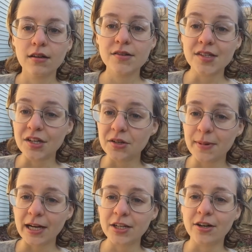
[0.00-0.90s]
Say your
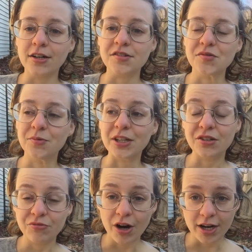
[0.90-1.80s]
backyard is
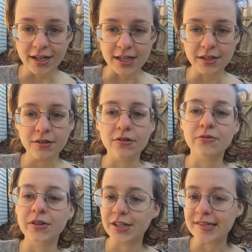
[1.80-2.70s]
really rocky or
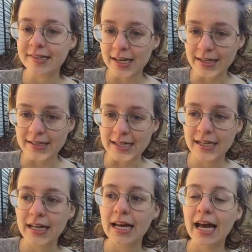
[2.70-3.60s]
really
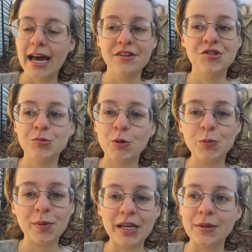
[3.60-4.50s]
sandy, and you
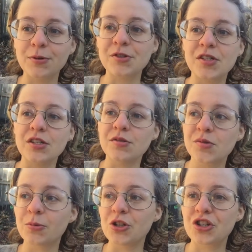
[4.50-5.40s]
won't be able to
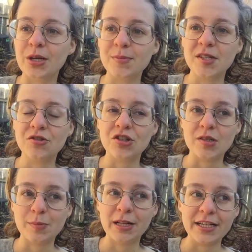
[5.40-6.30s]
use wood chips and
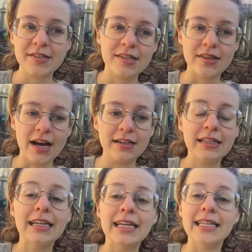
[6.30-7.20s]
just plant in that.
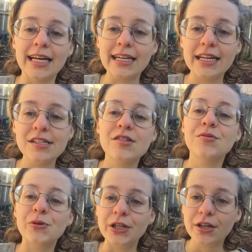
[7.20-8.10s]
In that case,
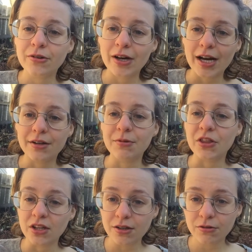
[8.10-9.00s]
you want to go ahead with
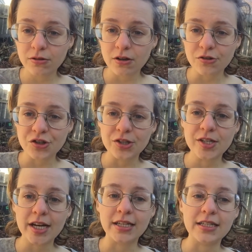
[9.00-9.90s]
the hugelkultur
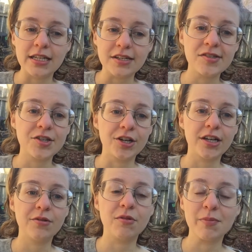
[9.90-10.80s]
technique,
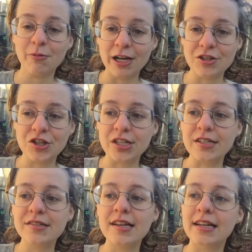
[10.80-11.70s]
starting with
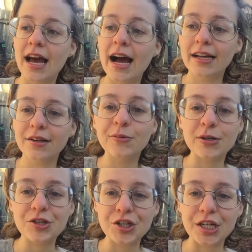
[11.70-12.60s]
branches and adding
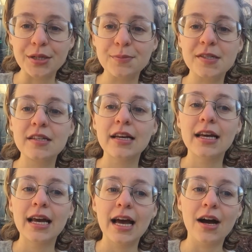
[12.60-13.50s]
wood chips,
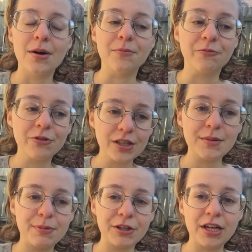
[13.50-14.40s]
really
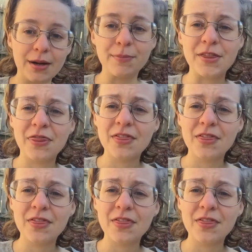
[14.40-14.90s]
building up a